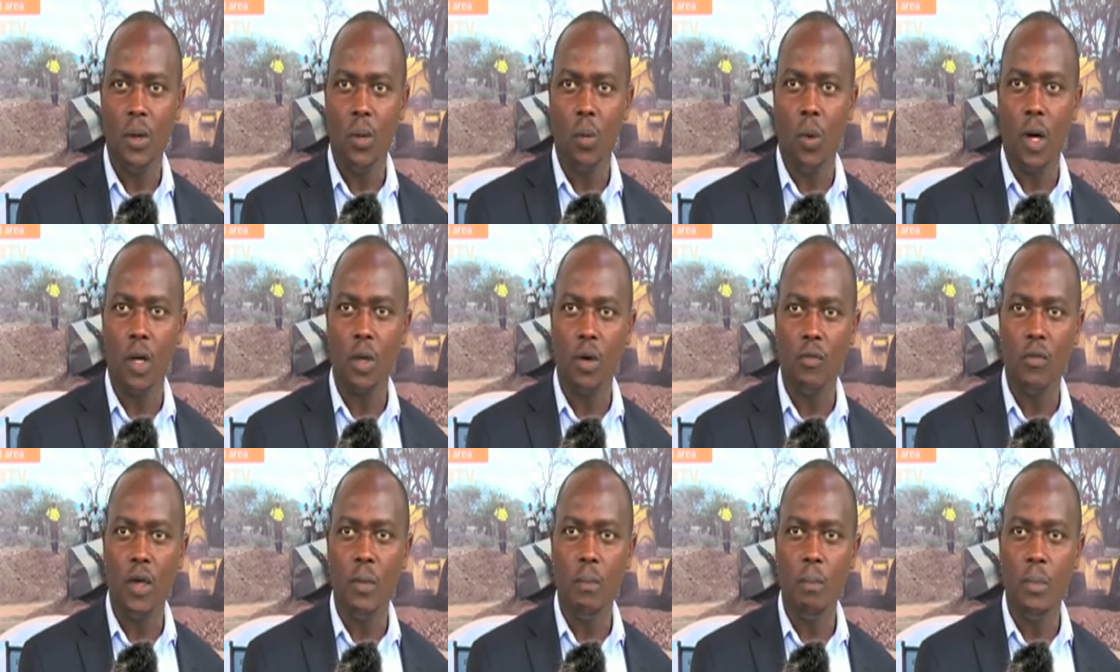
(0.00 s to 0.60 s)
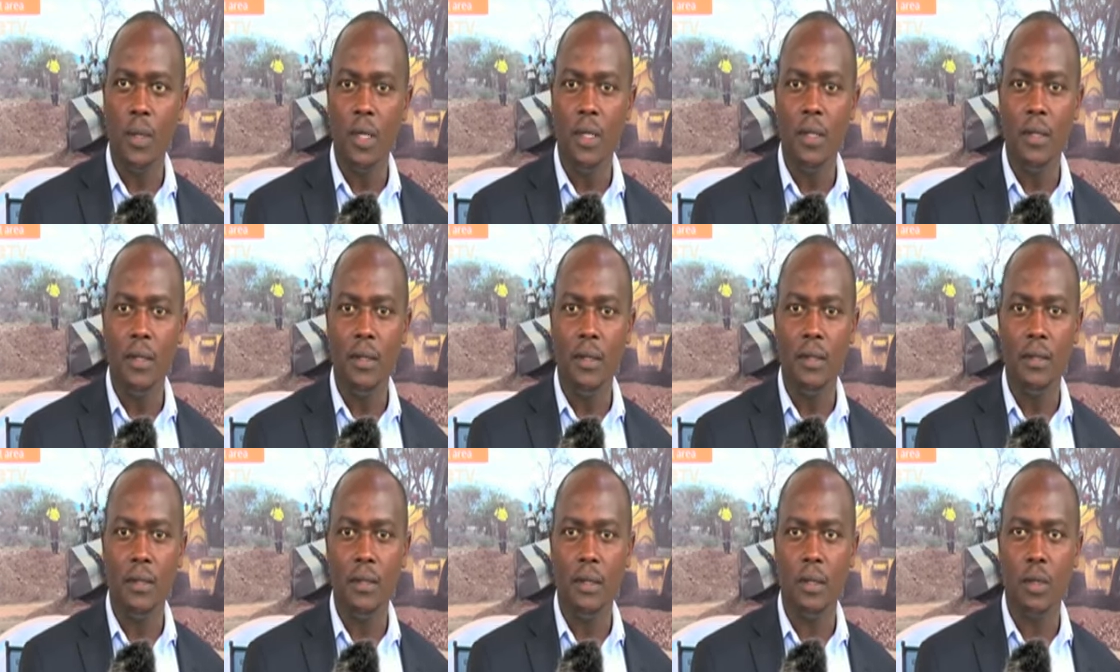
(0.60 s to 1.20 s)
one of them
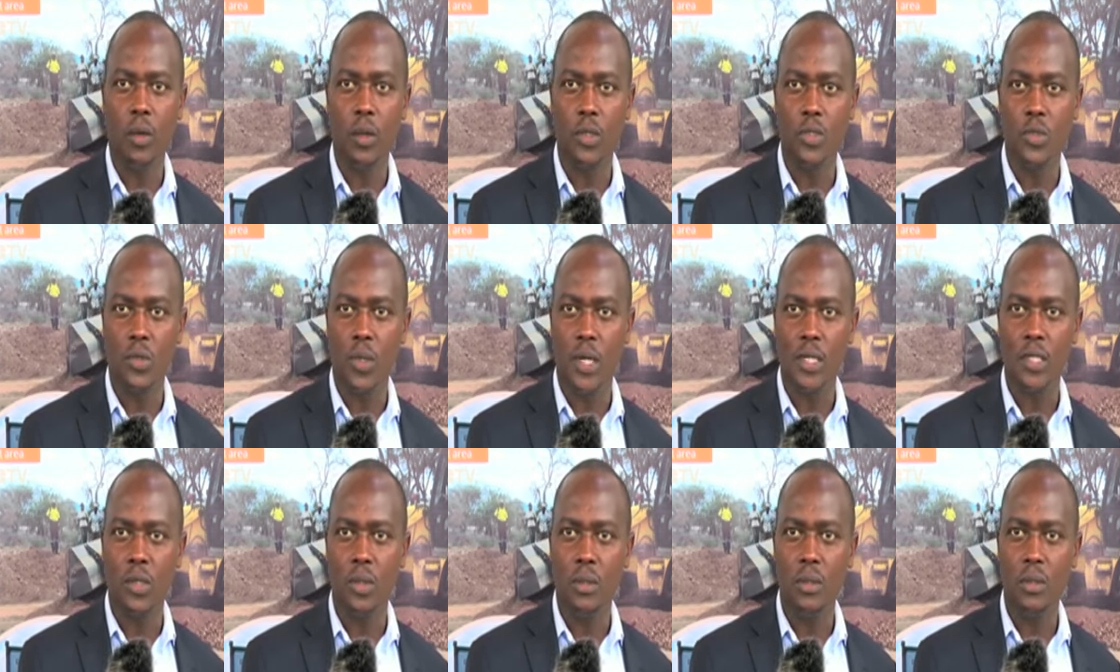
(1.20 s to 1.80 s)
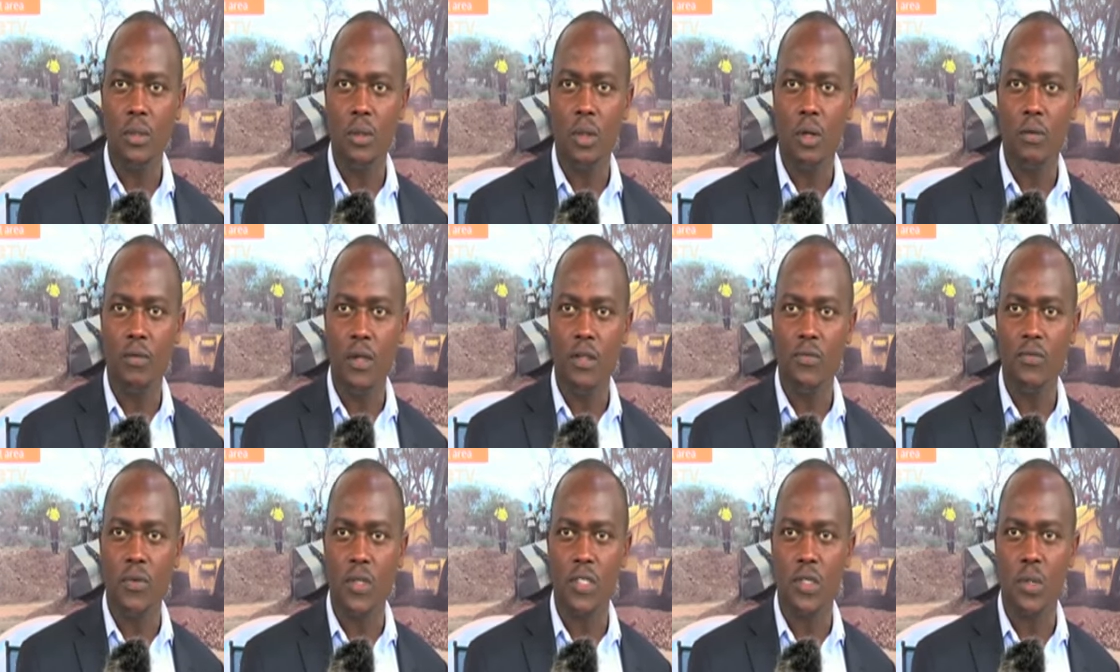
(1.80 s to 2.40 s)
being construction of
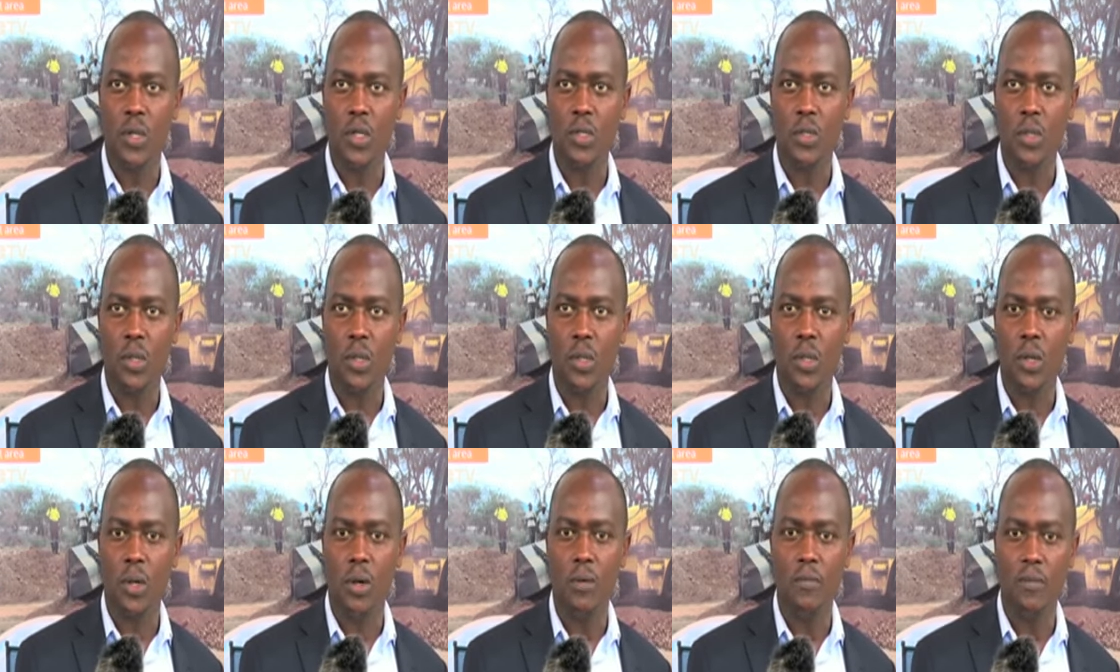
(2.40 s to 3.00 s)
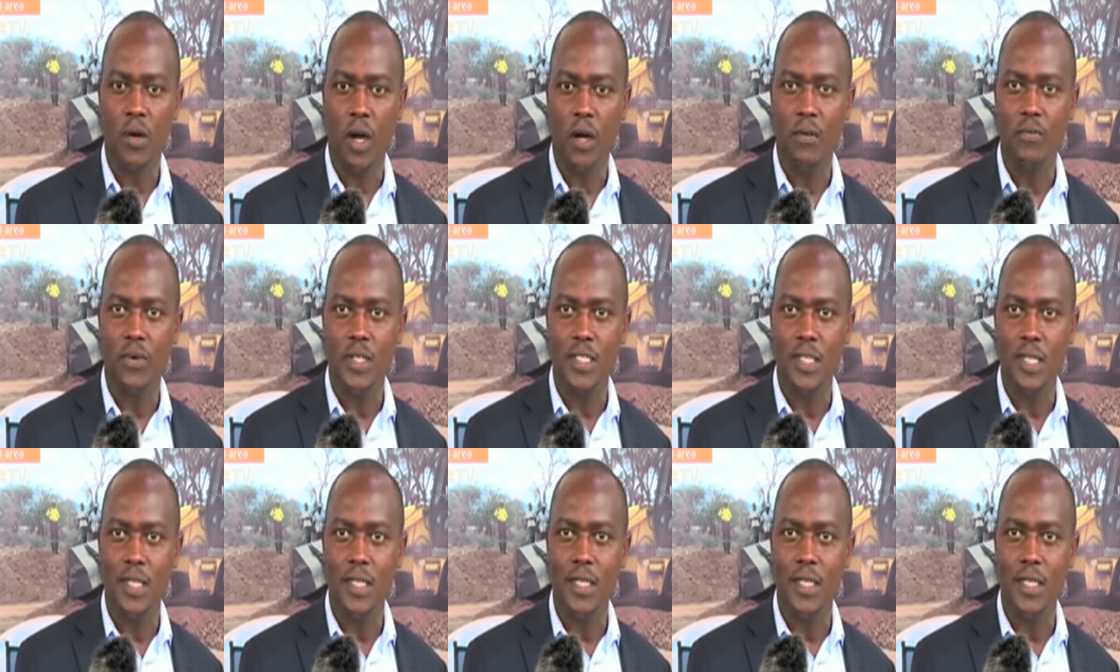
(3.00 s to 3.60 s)
infrastructural
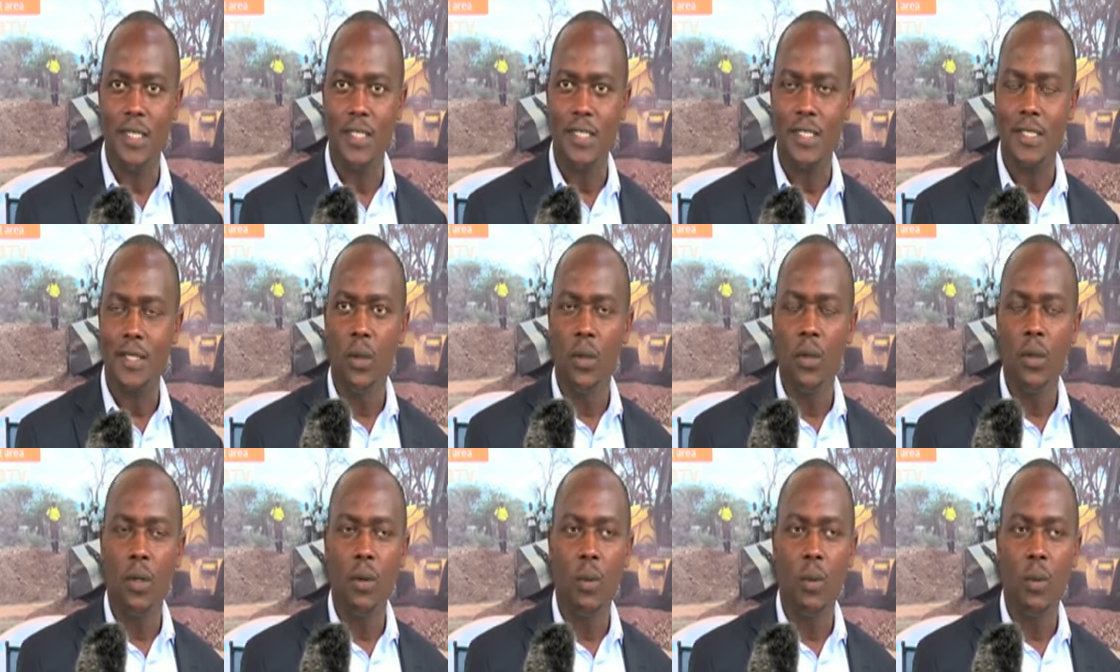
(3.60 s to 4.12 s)
facilities.